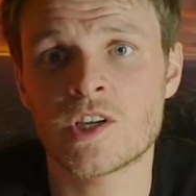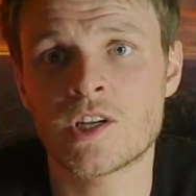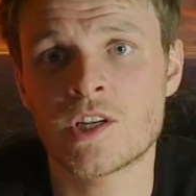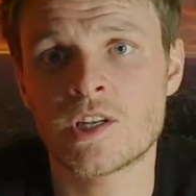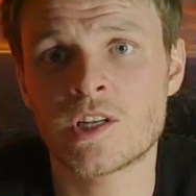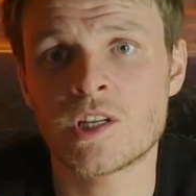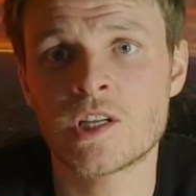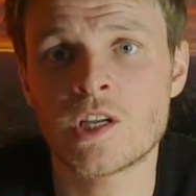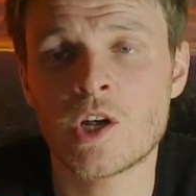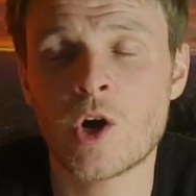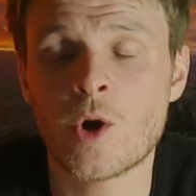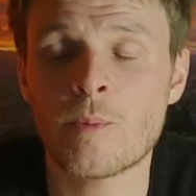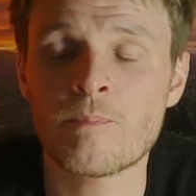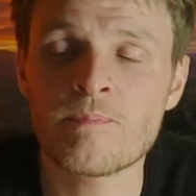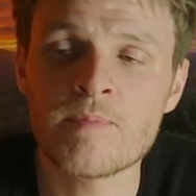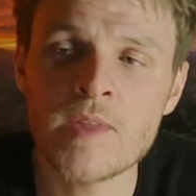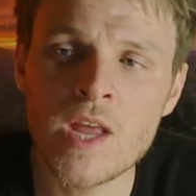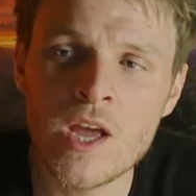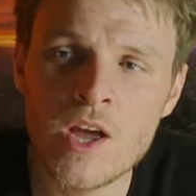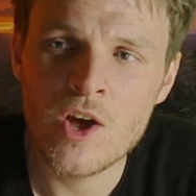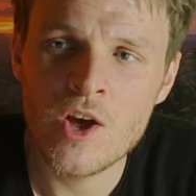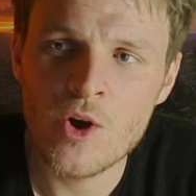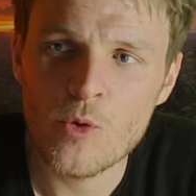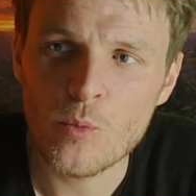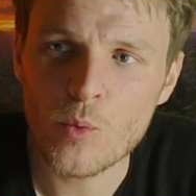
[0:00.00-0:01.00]
And, you know,
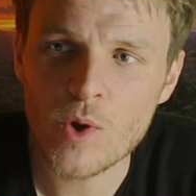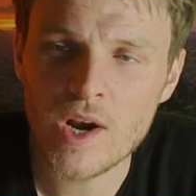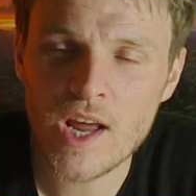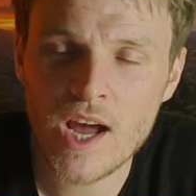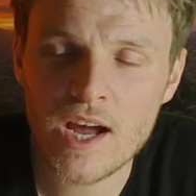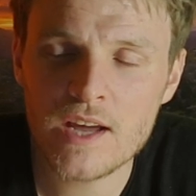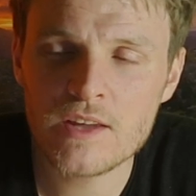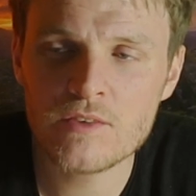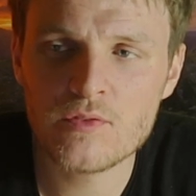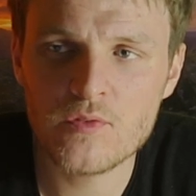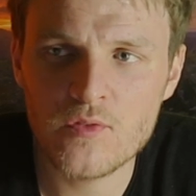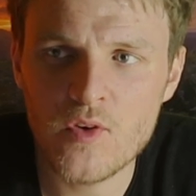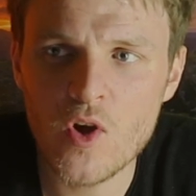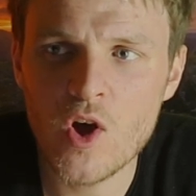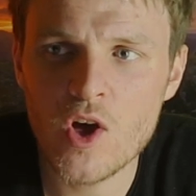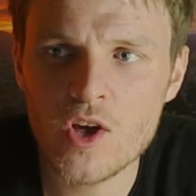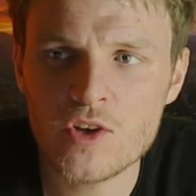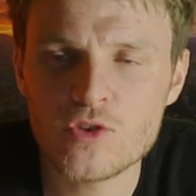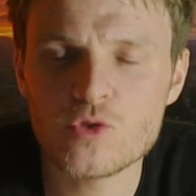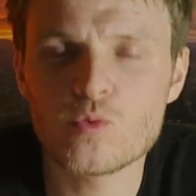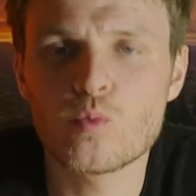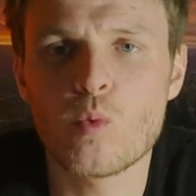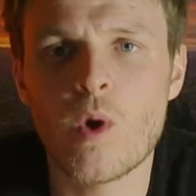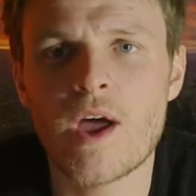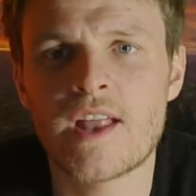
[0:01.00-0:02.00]
when I
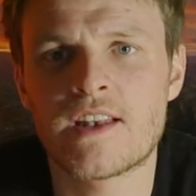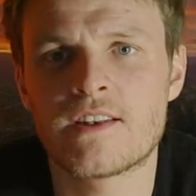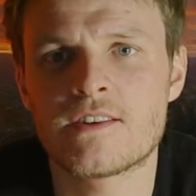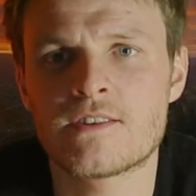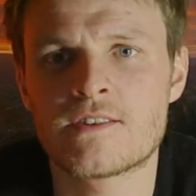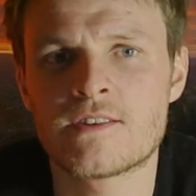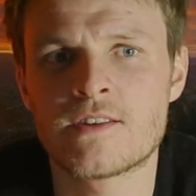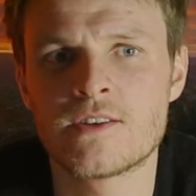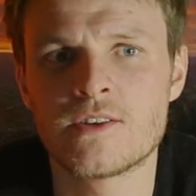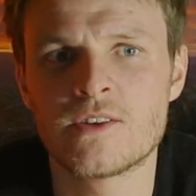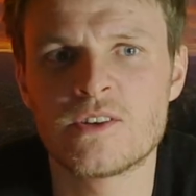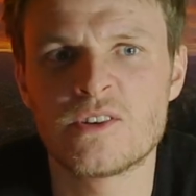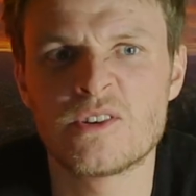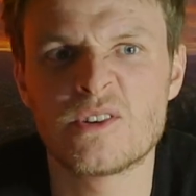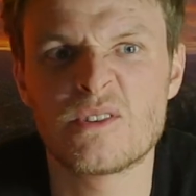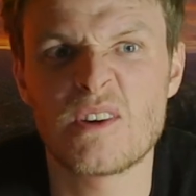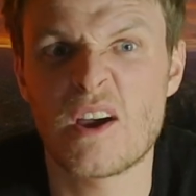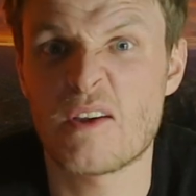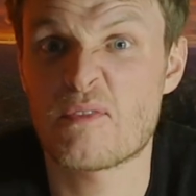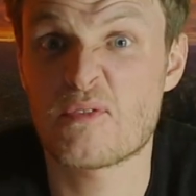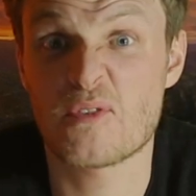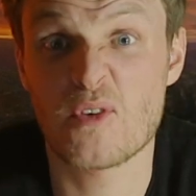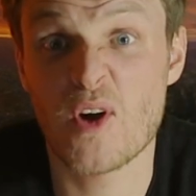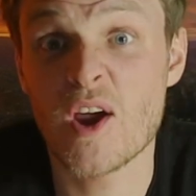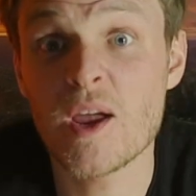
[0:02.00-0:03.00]
first went to
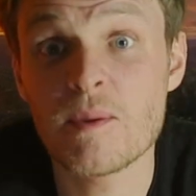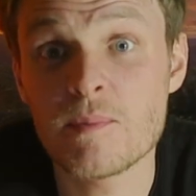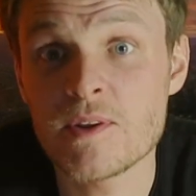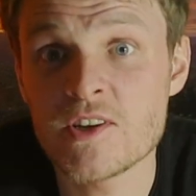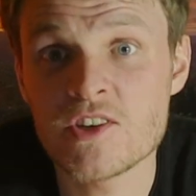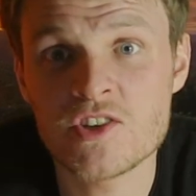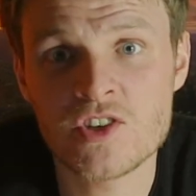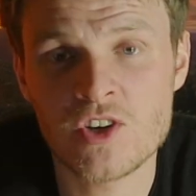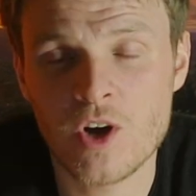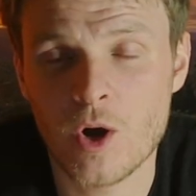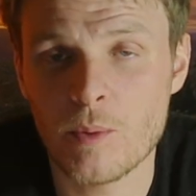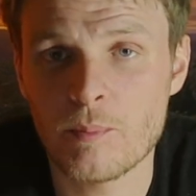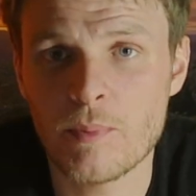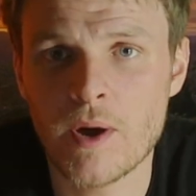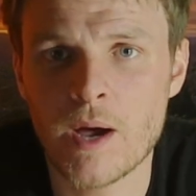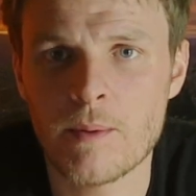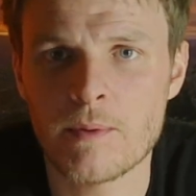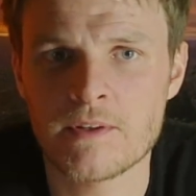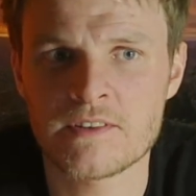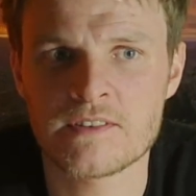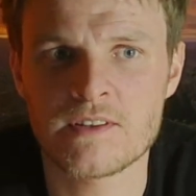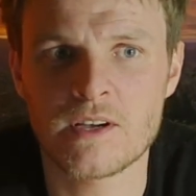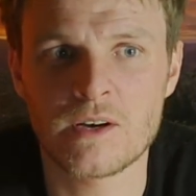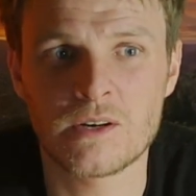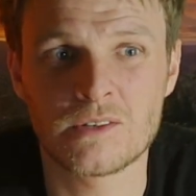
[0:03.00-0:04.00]
a framing shop by
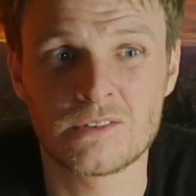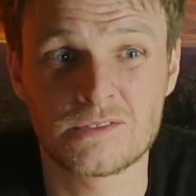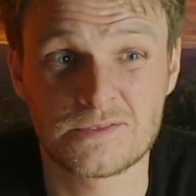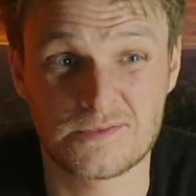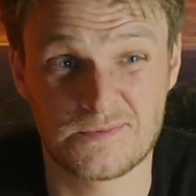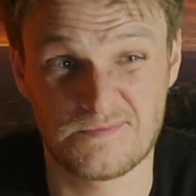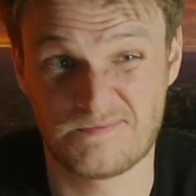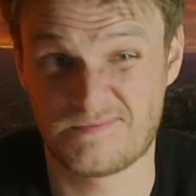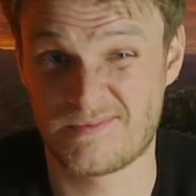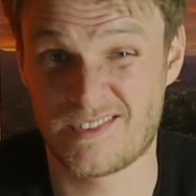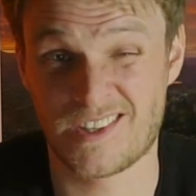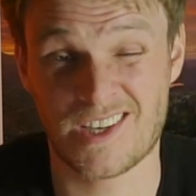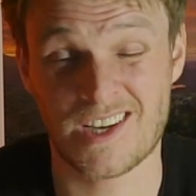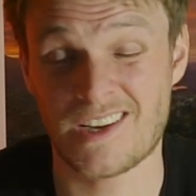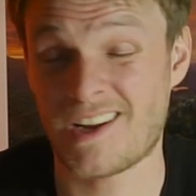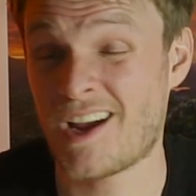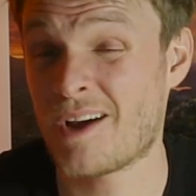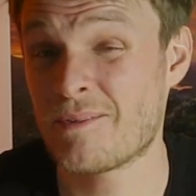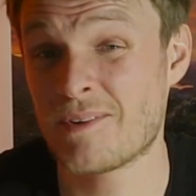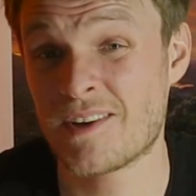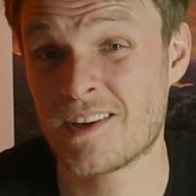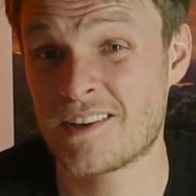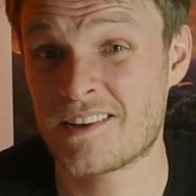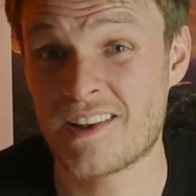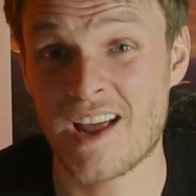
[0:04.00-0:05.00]
myself,
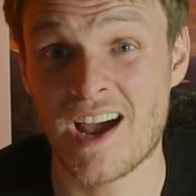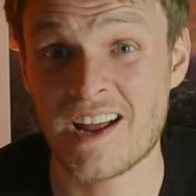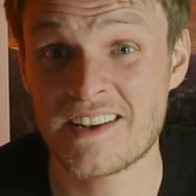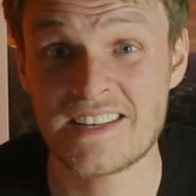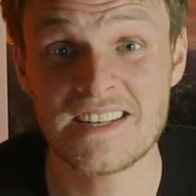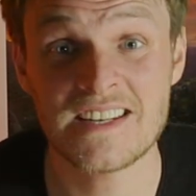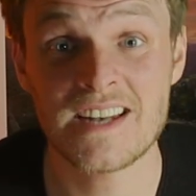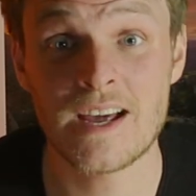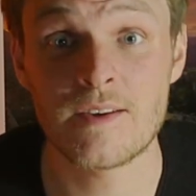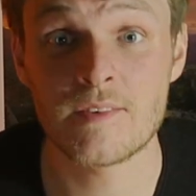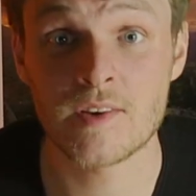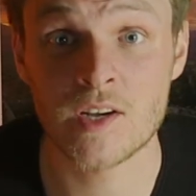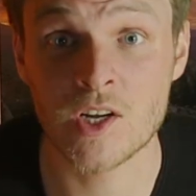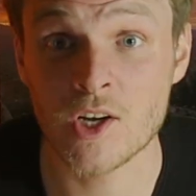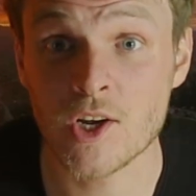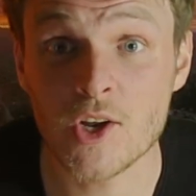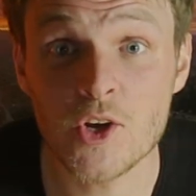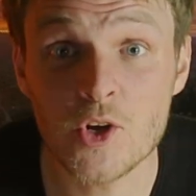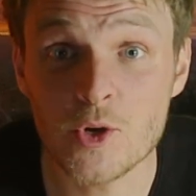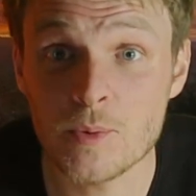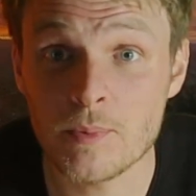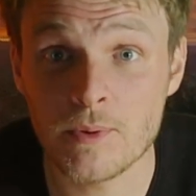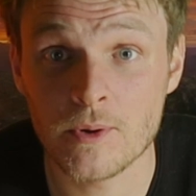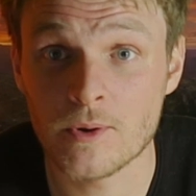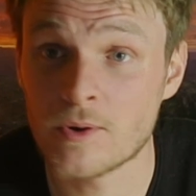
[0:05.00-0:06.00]
I mean, I didn't have a
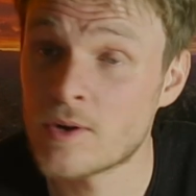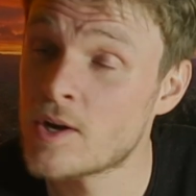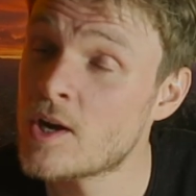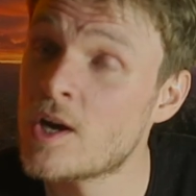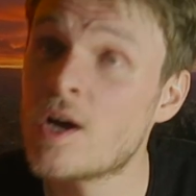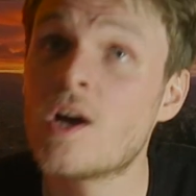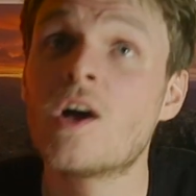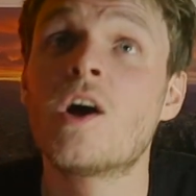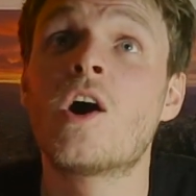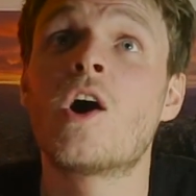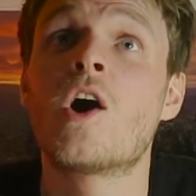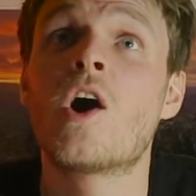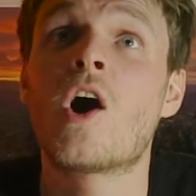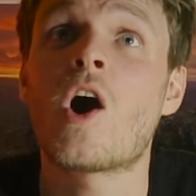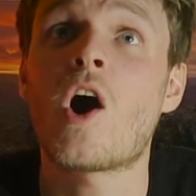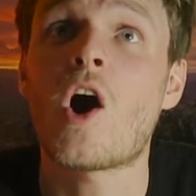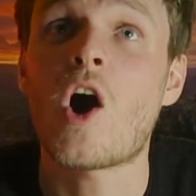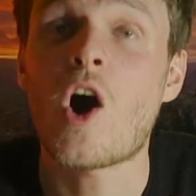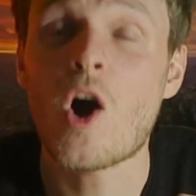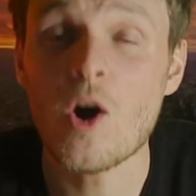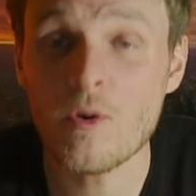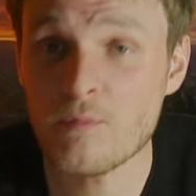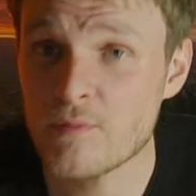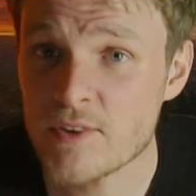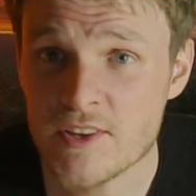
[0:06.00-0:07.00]
clue, but
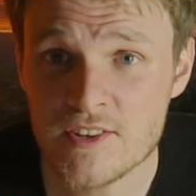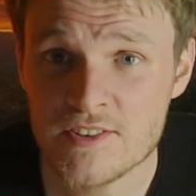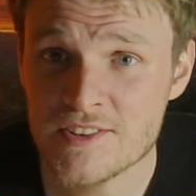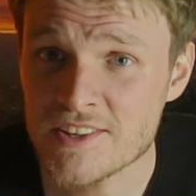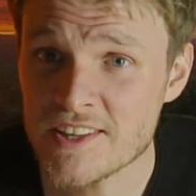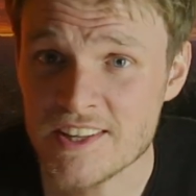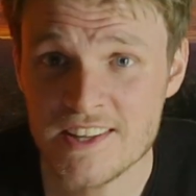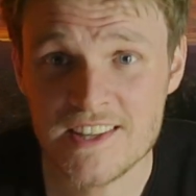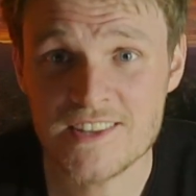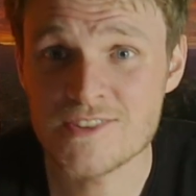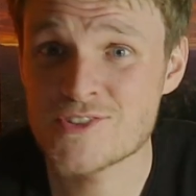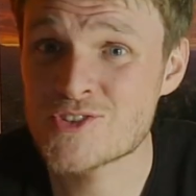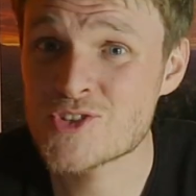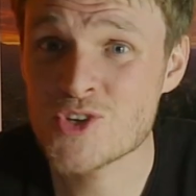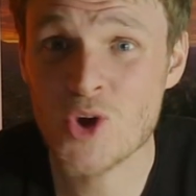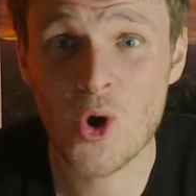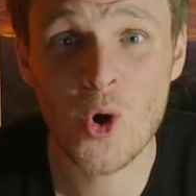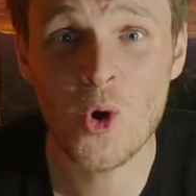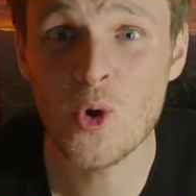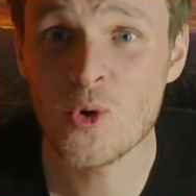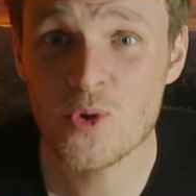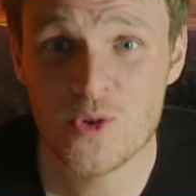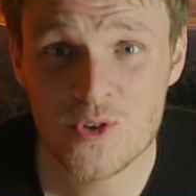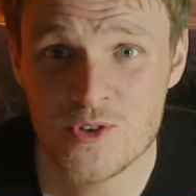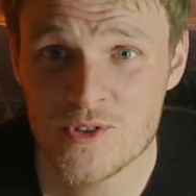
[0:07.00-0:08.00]
obviously there's
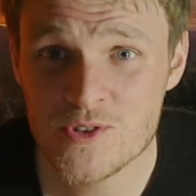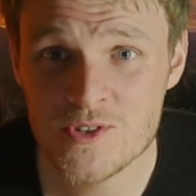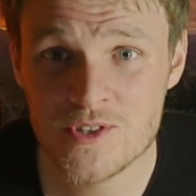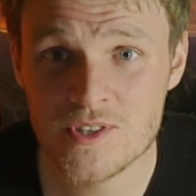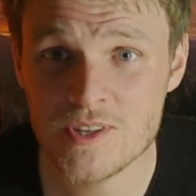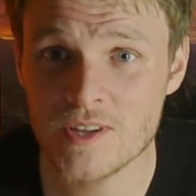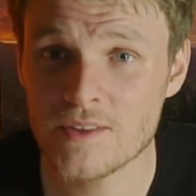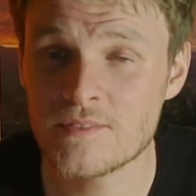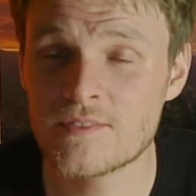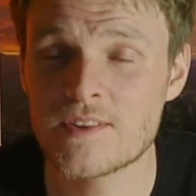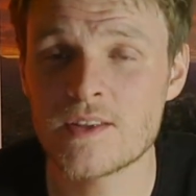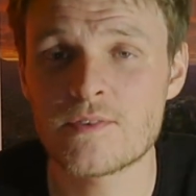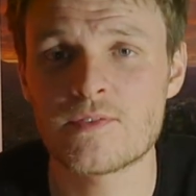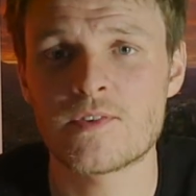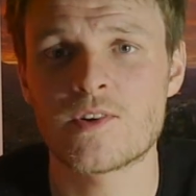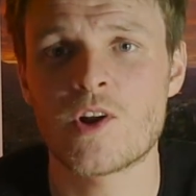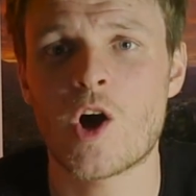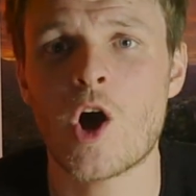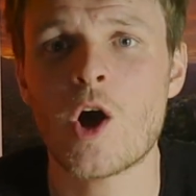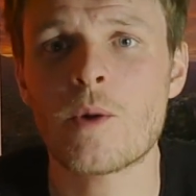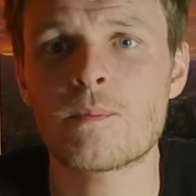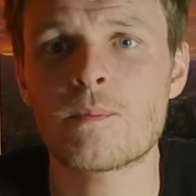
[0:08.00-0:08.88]
tons of different